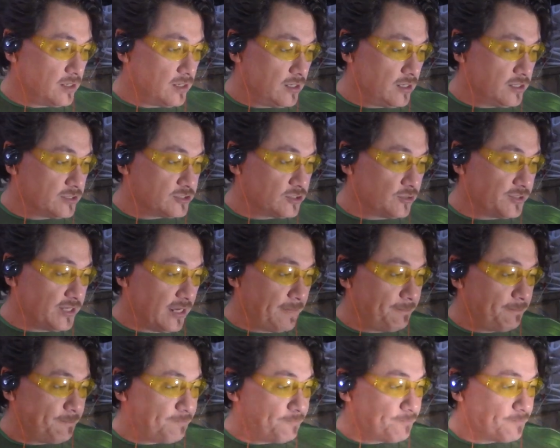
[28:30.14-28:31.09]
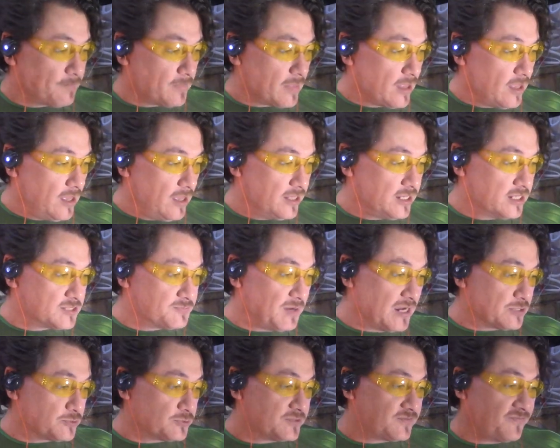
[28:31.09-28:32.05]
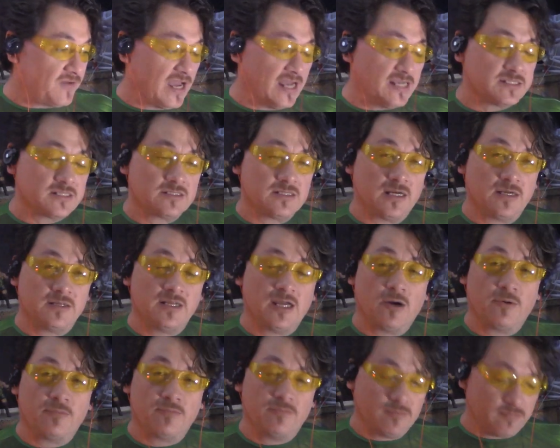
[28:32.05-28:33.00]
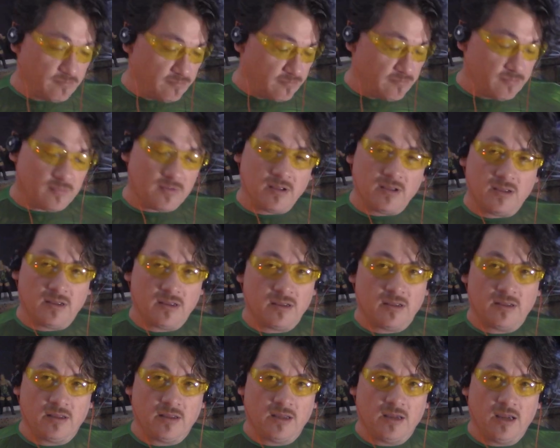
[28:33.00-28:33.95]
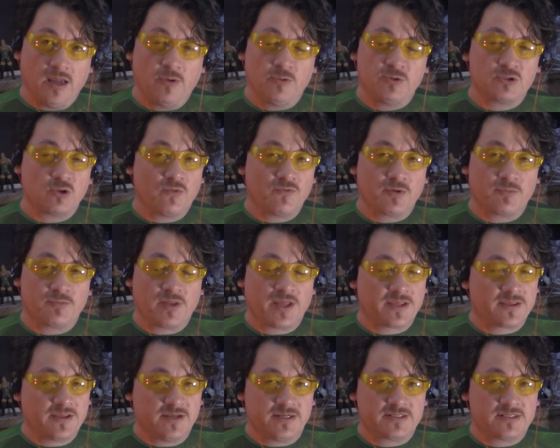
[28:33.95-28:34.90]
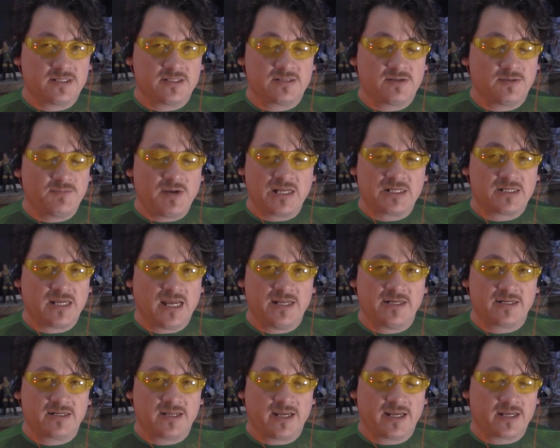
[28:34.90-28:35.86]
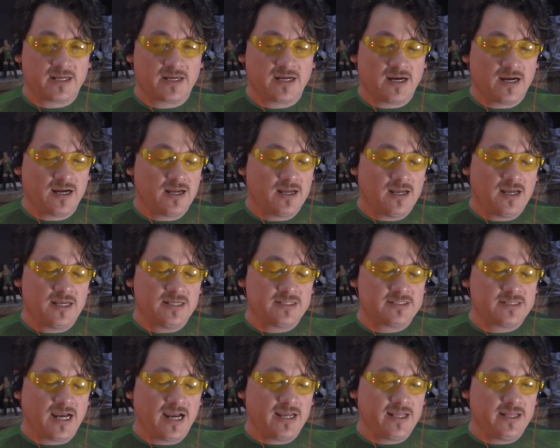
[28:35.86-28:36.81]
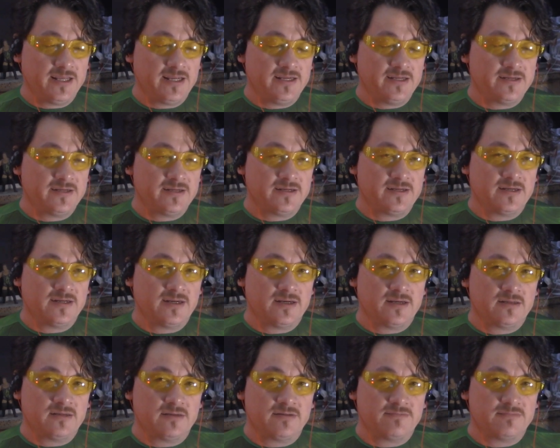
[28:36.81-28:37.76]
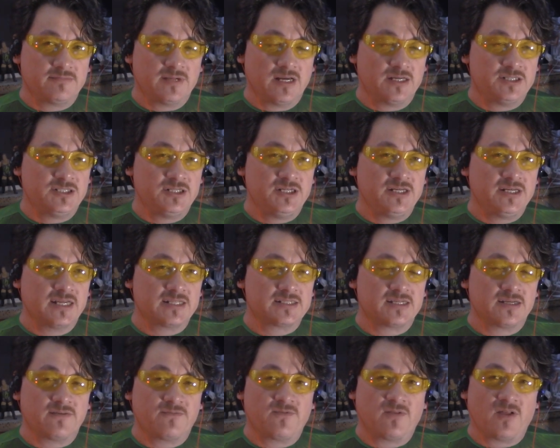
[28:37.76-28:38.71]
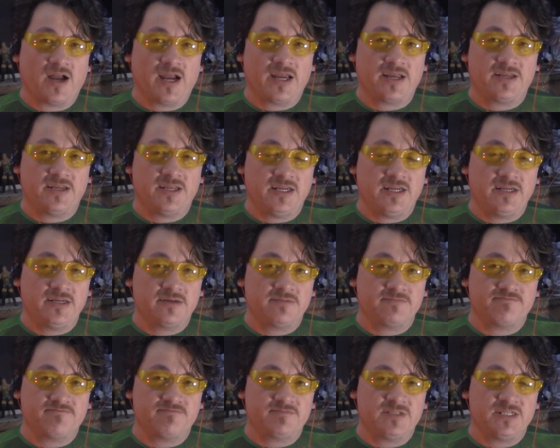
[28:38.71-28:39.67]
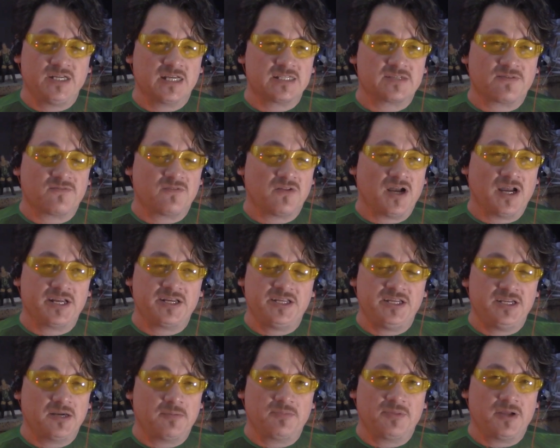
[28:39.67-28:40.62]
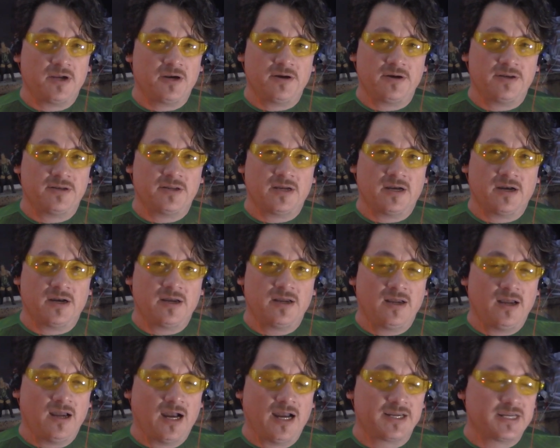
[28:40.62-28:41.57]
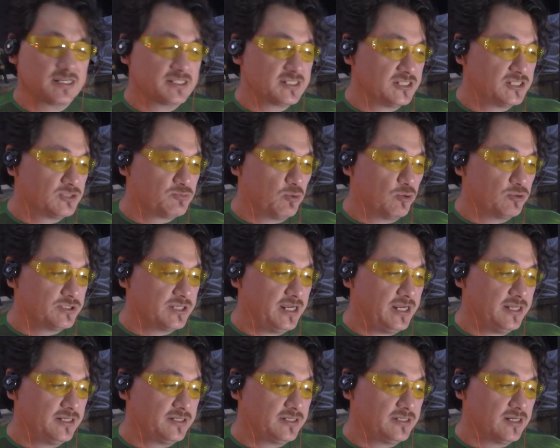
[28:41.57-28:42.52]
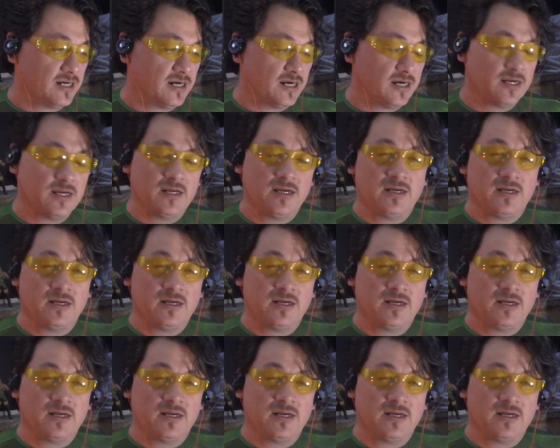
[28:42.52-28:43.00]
So yeah, this match was fast. Now, it was over like this. The match ended like Xia Lee, she gets a flying knee. She gets a flying knee up there, and I guess it's supposed to hit, Candice